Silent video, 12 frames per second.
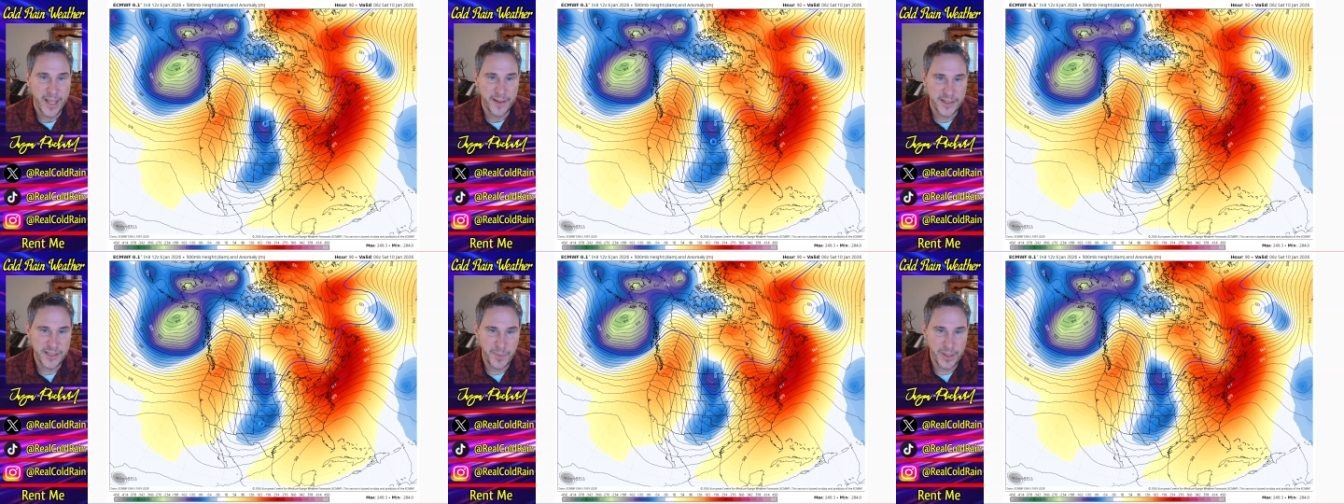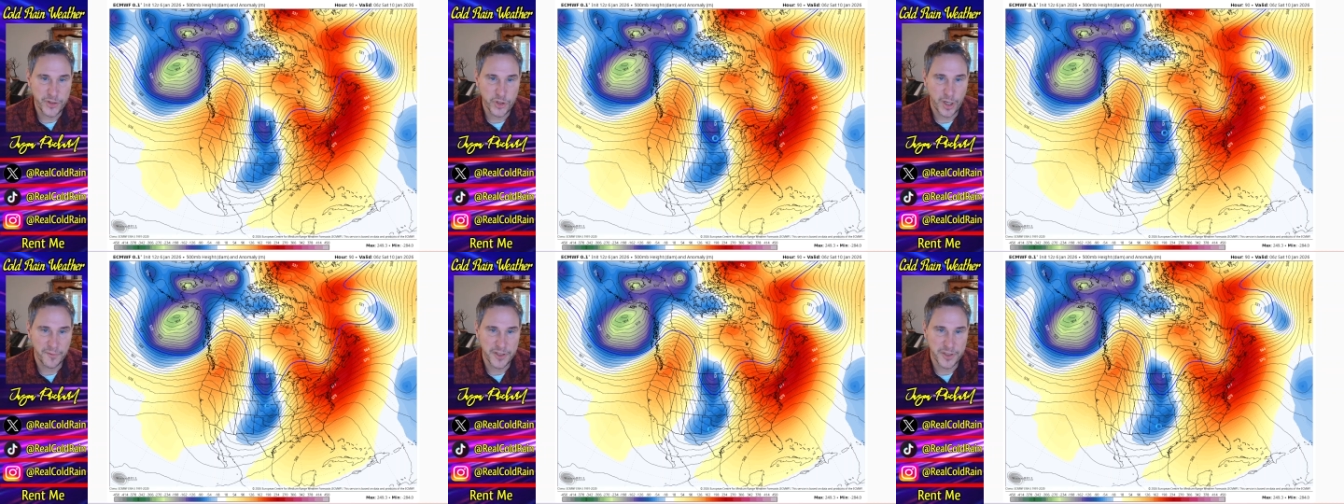This is a big
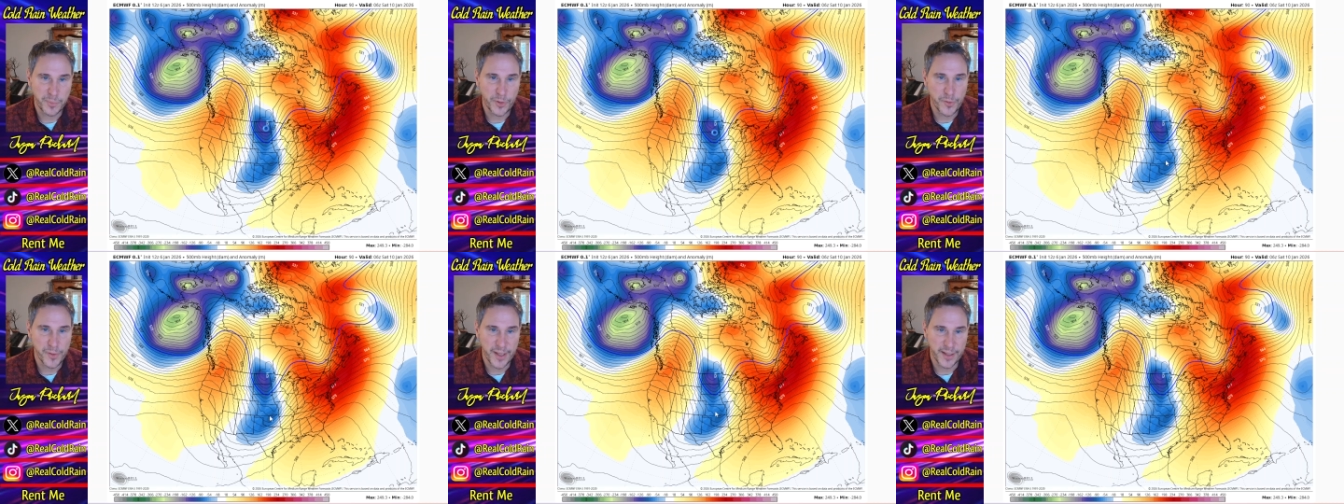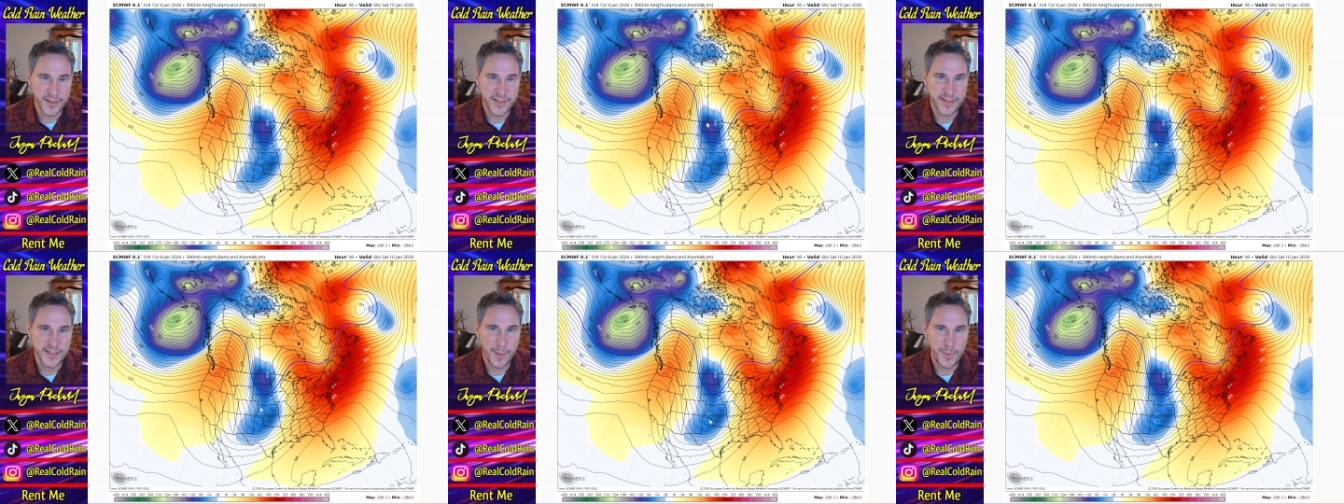trough, this blue thing. This
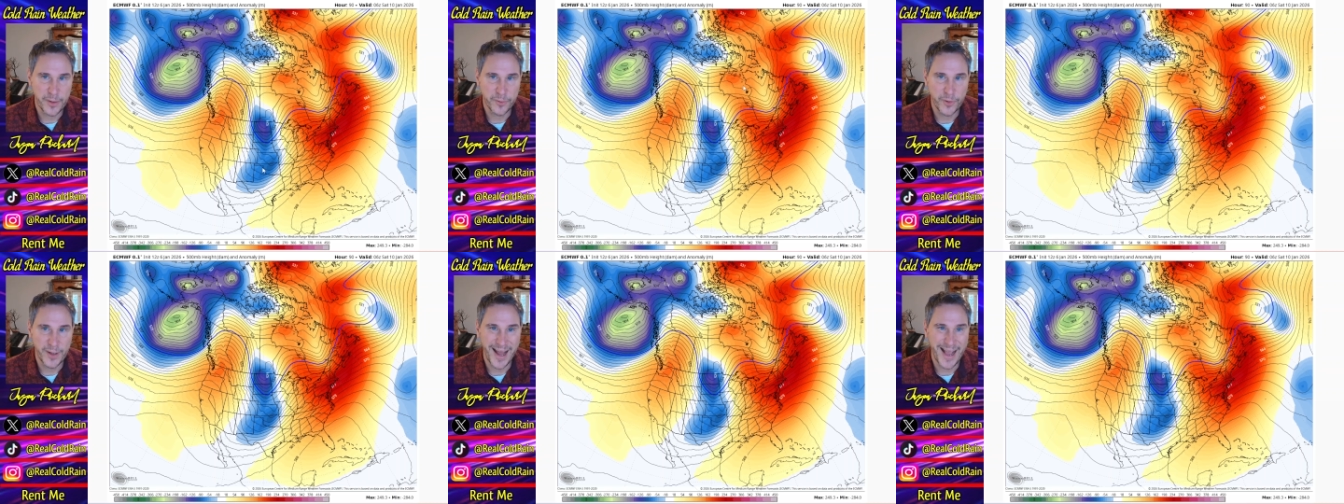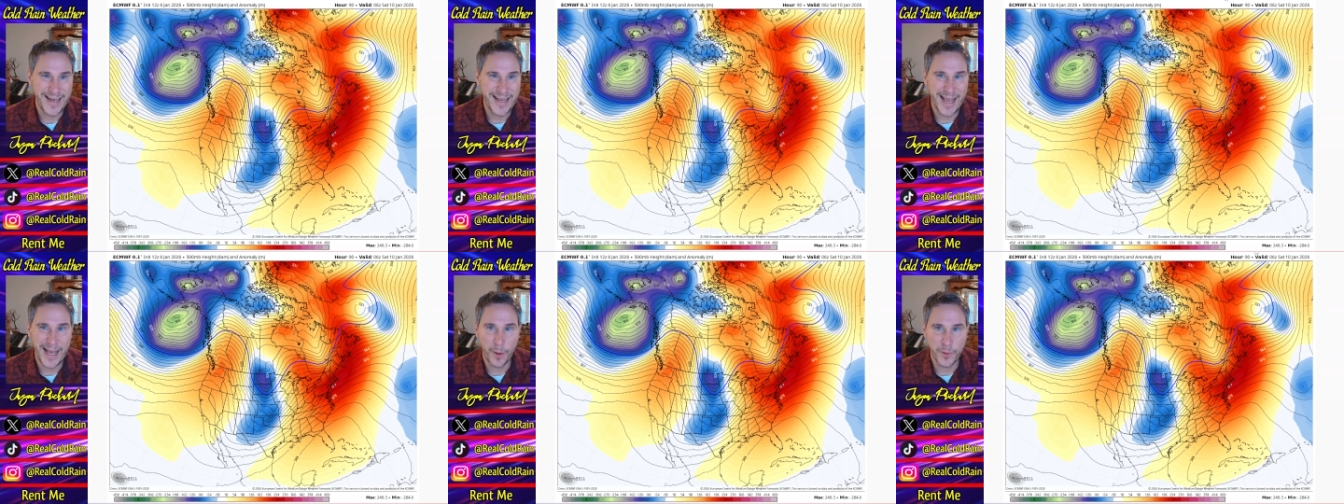is coming through at 90
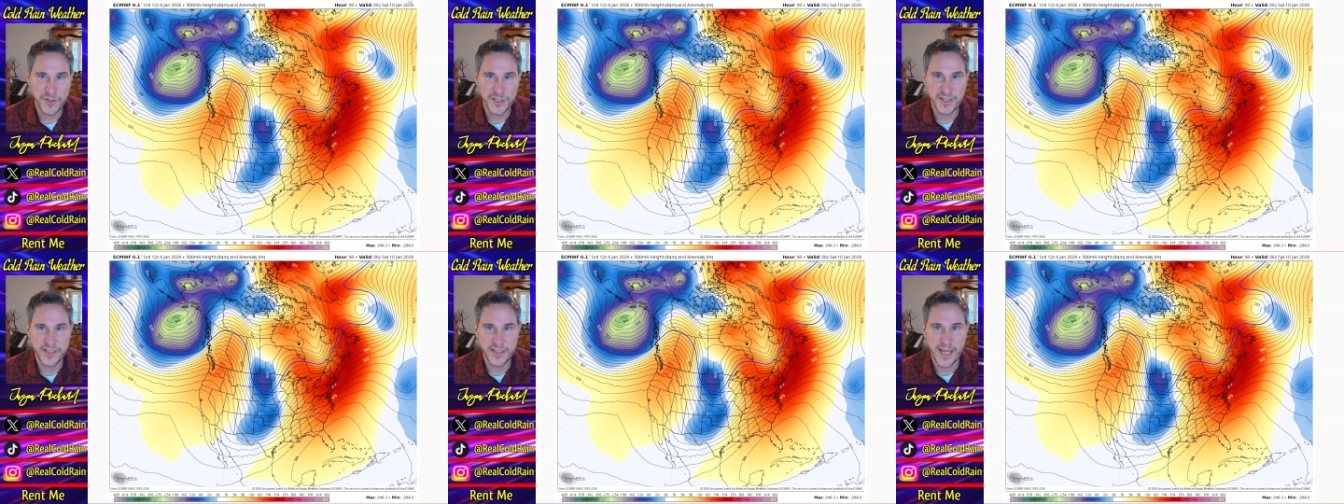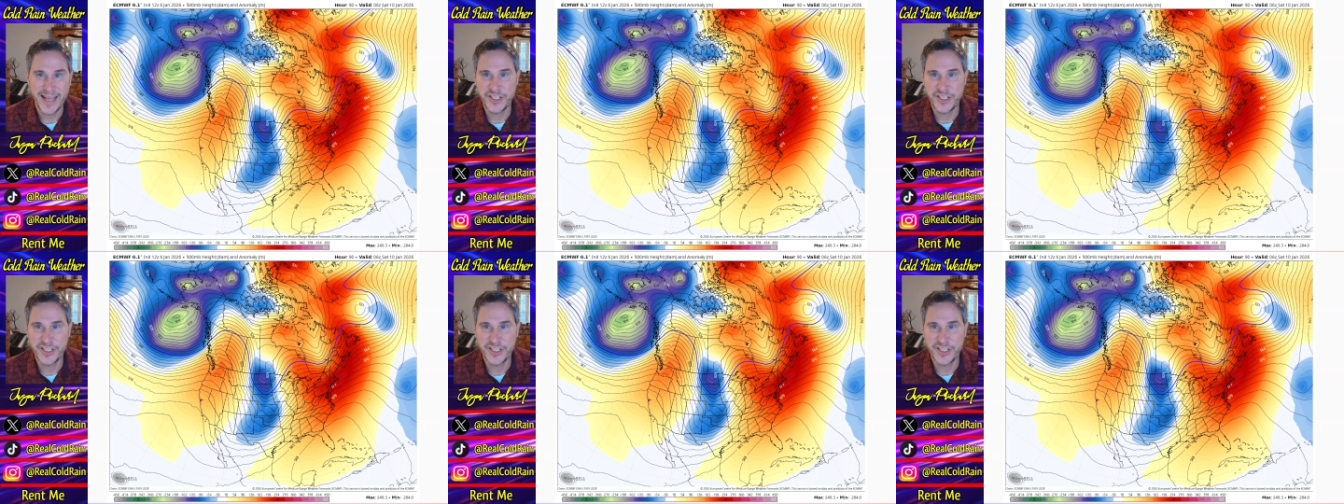hours course, this is